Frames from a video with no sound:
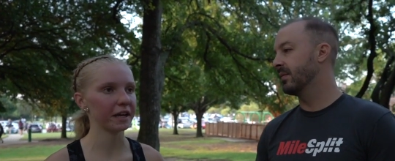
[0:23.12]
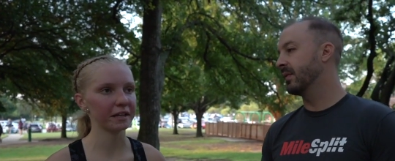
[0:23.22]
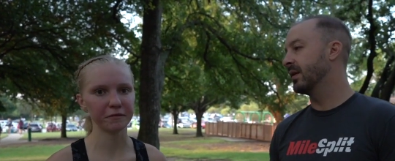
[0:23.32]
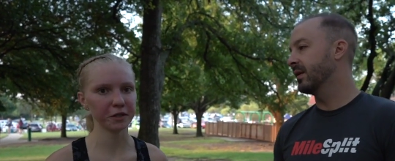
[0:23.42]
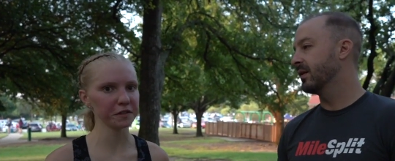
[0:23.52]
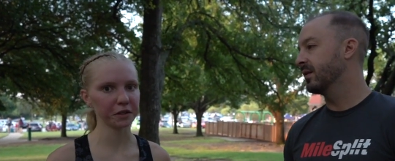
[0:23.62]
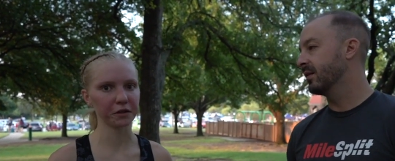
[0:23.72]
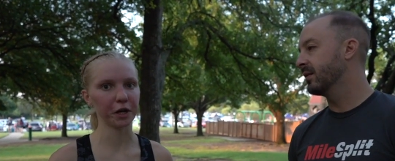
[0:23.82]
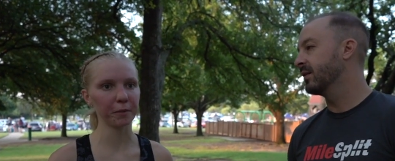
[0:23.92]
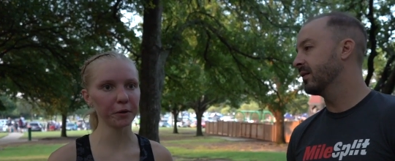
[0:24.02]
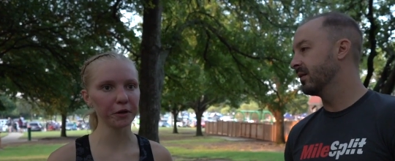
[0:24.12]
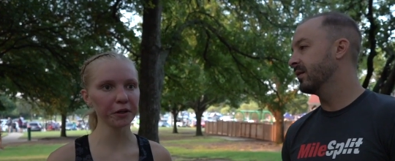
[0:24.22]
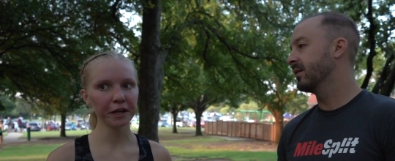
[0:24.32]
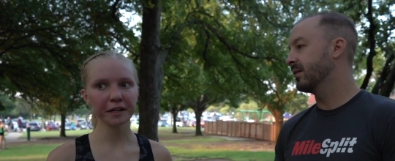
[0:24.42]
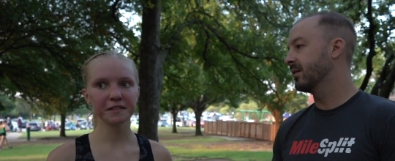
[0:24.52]
Speaker 1: it feels
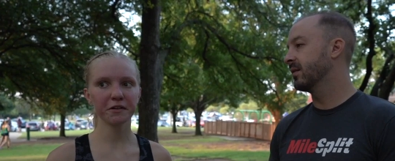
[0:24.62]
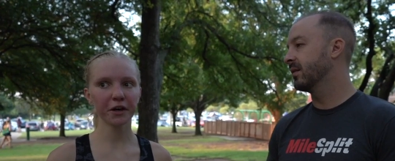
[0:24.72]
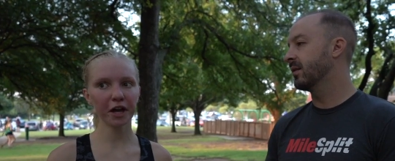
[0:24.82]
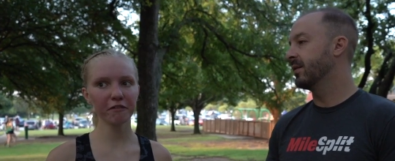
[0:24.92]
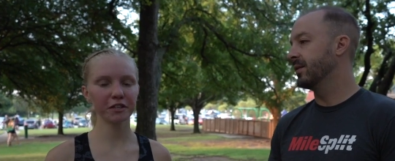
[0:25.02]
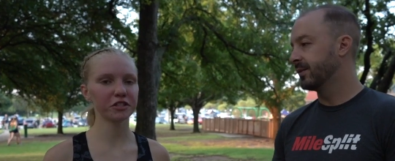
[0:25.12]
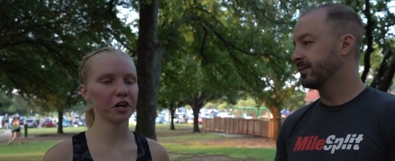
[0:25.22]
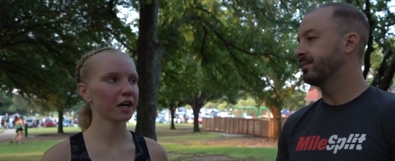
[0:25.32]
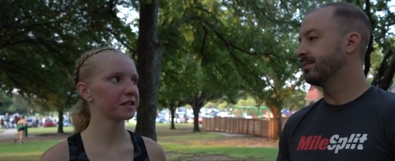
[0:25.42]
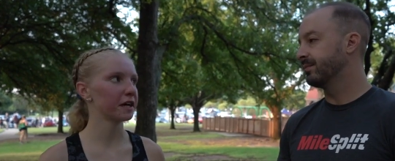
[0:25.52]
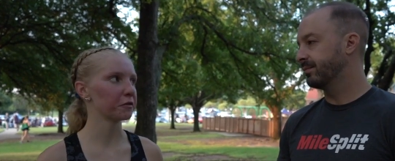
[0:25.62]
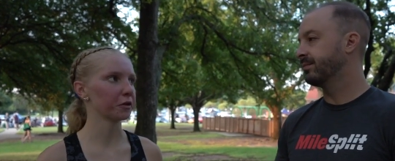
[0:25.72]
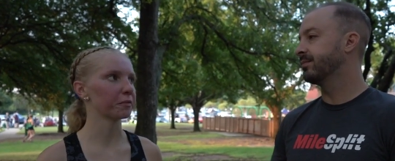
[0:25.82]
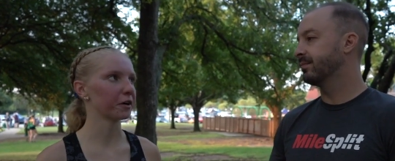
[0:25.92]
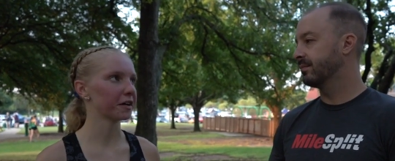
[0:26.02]
incredible. Still kind of in shock. Haven't
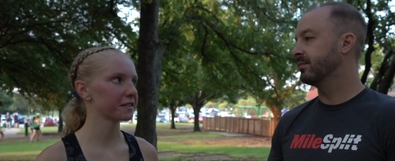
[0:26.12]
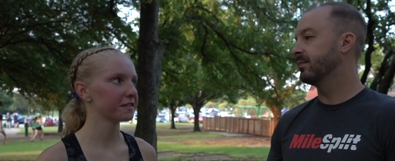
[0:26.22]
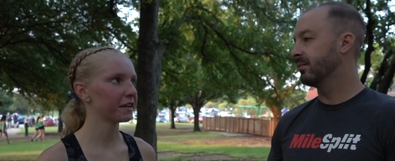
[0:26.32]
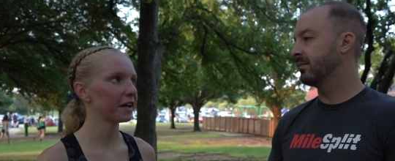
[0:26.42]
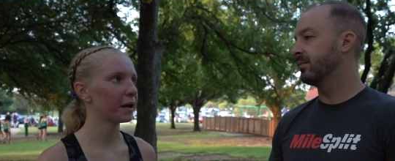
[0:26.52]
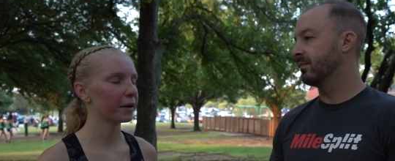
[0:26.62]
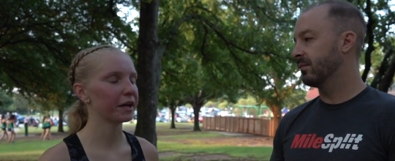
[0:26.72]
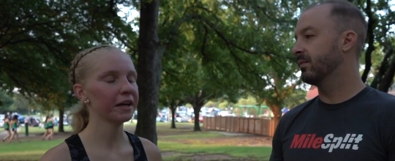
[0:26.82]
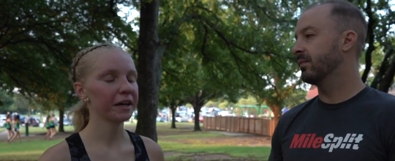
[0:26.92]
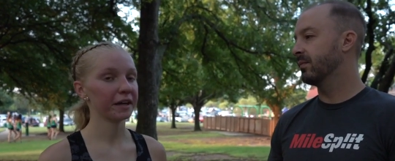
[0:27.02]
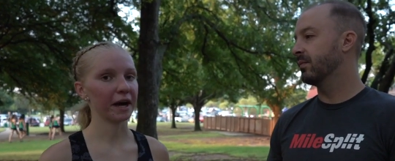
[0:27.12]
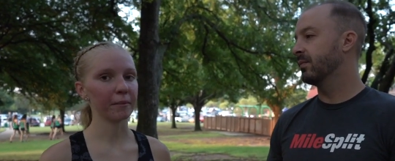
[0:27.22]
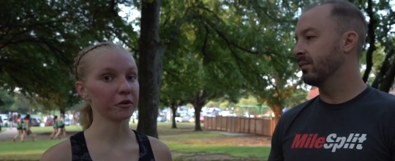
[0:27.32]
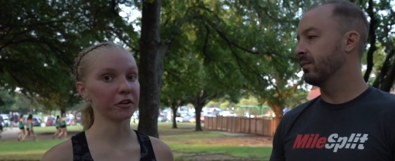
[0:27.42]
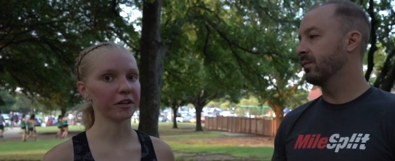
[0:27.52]
really processed it yet, but yeah,
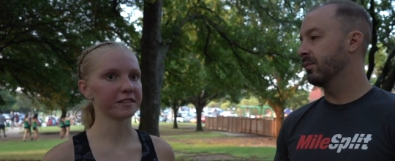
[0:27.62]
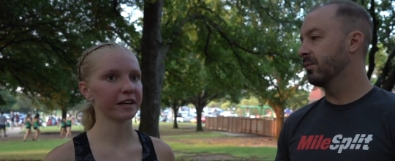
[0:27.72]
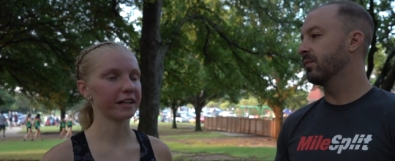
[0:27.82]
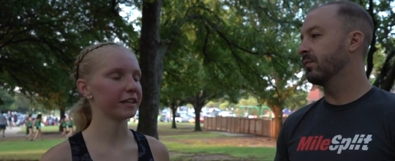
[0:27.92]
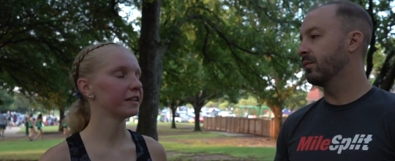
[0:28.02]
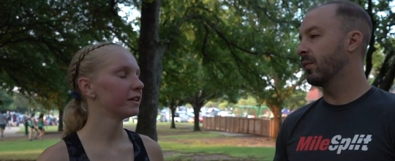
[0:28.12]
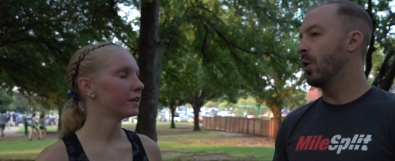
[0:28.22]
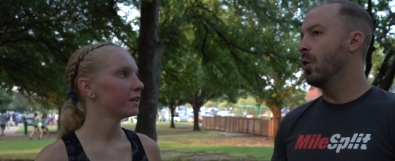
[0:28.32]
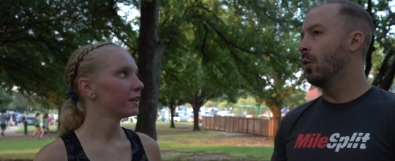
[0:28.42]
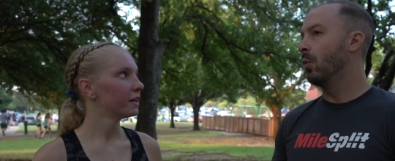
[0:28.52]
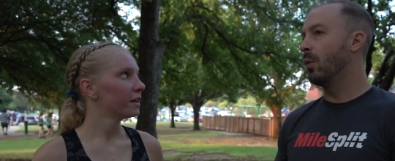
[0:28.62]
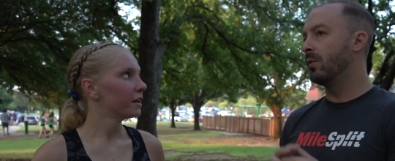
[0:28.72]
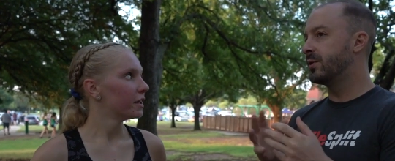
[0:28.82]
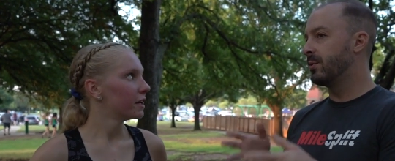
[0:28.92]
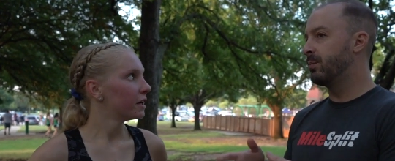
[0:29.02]
I'm really excited.
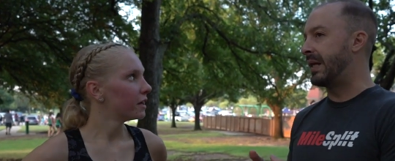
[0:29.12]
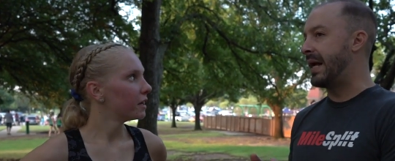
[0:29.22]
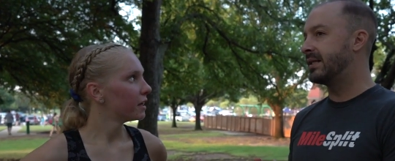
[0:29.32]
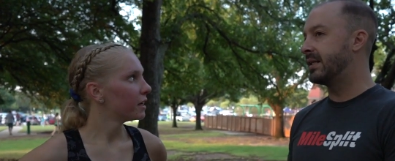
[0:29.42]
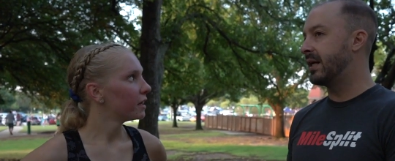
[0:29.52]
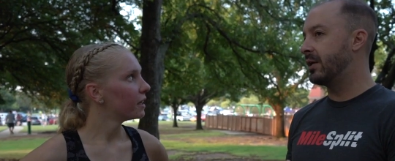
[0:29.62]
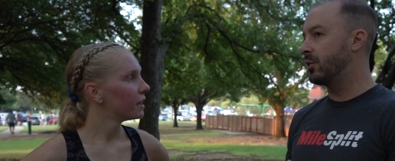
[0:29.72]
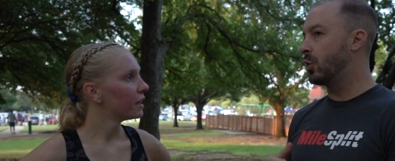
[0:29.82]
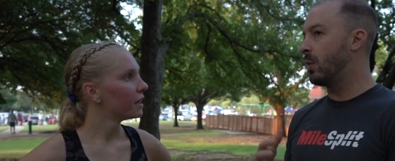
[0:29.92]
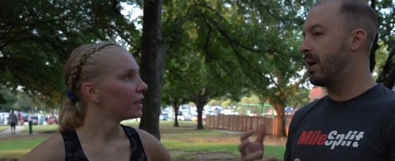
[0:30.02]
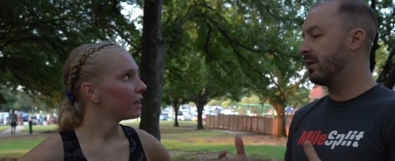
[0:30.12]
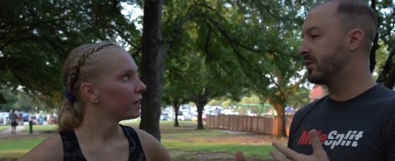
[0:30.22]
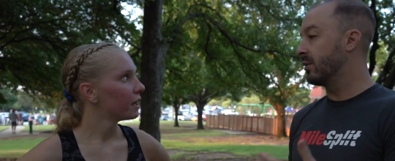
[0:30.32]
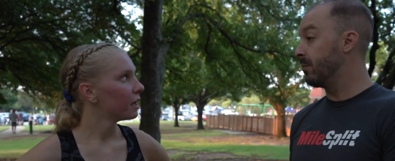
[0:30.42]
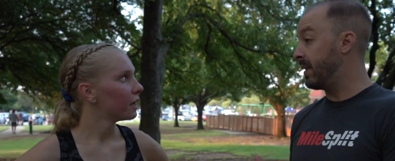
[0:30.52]
Speaker 2: What was your plan today? Did you go out a
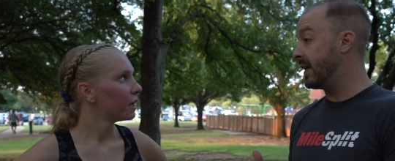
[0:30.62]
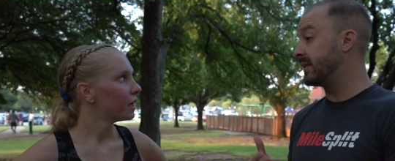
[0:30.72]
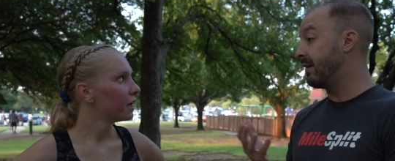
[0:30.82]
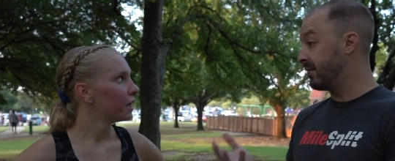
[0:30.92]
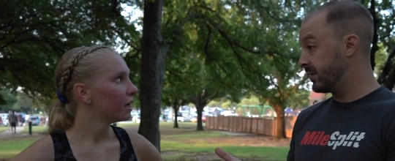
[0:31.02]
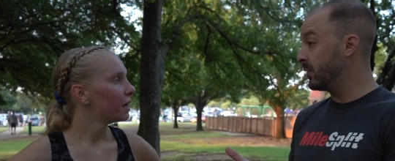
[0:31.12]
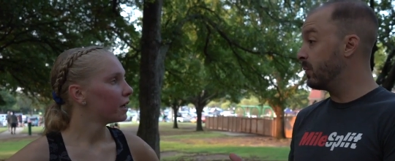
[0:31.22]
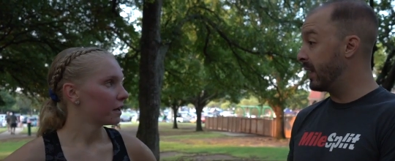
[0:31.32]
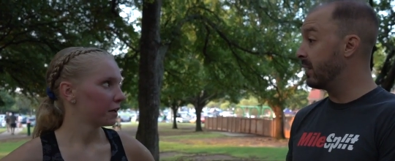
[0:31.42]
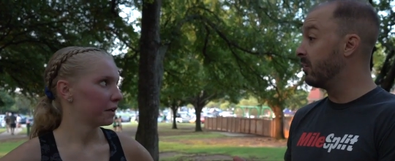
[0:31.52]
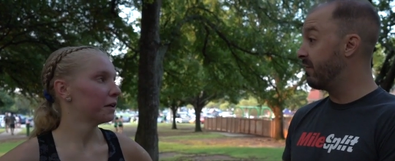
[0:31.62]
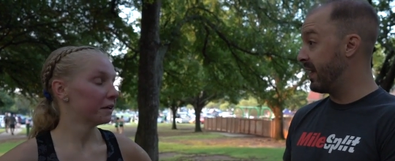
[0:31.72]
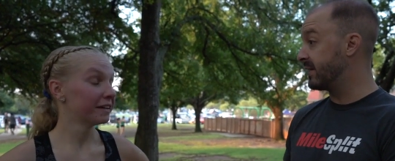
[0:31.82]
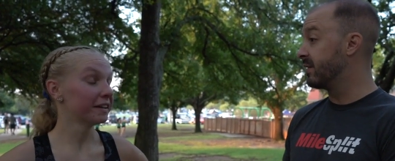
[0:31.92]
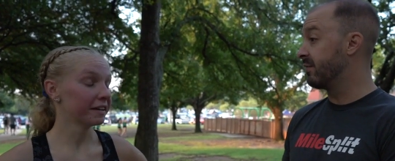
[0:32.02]
certain pace? Obviously, you went out a little
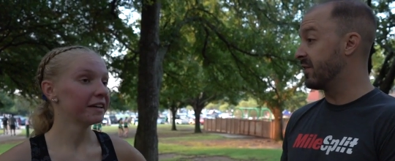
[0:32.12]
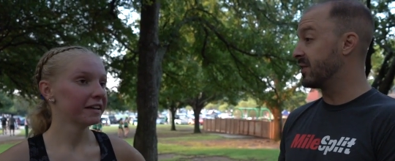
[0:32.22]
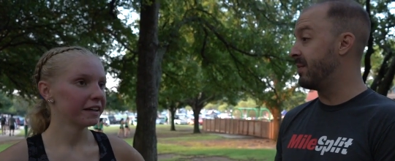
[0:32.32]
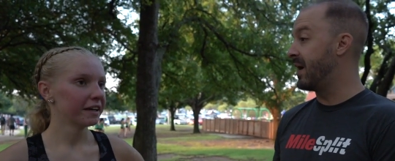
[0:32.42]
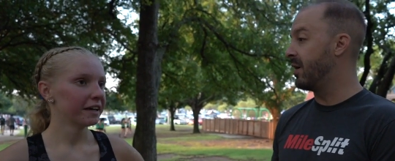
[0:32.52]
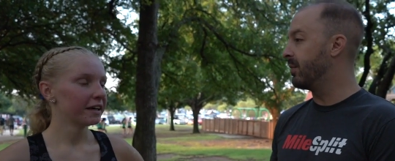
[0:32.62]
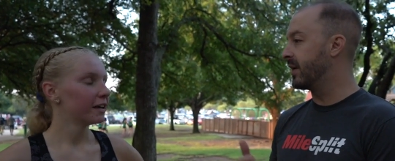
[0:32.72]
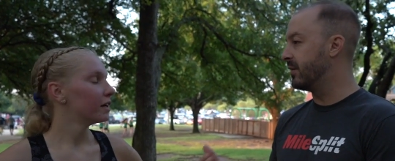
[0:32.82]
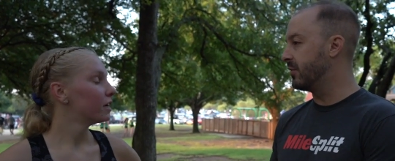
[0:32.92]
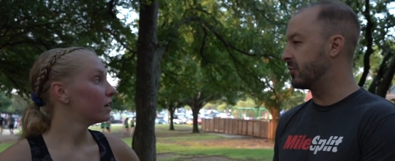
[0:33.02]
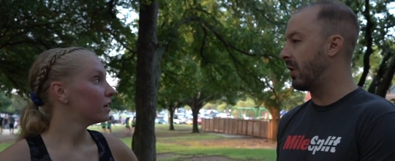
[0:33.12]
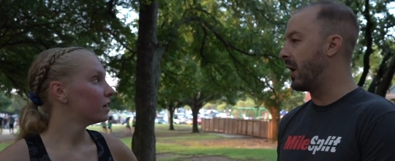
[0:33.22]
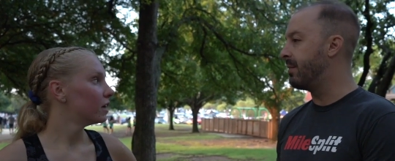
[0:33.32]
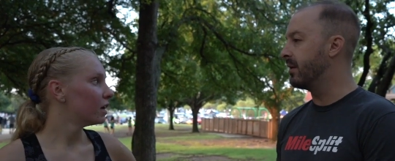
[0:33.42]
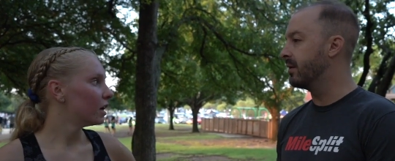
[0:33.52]
fast in the first mile, but can you
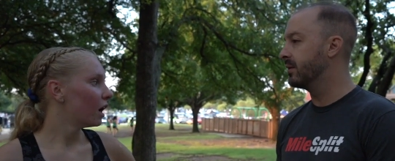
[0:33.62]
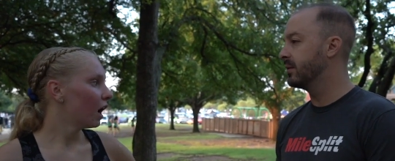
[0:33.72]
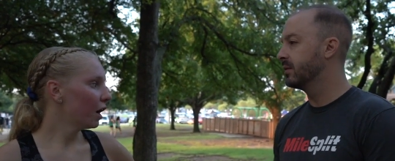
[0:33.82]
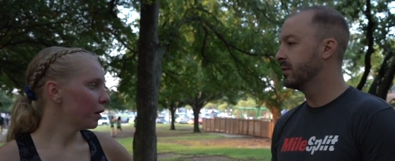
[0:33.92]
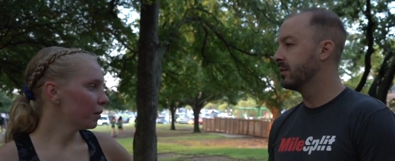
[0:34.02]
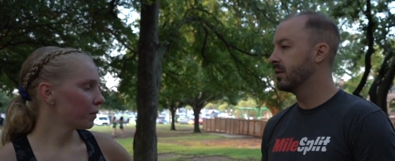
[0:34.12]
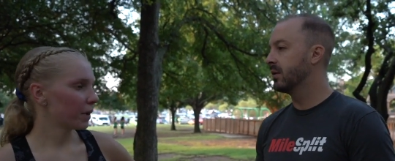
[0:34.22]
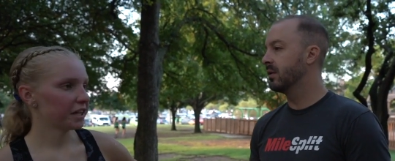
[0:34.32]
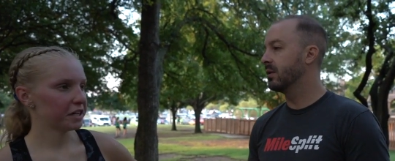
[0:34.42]
describe it?
Speaker 1: Um, I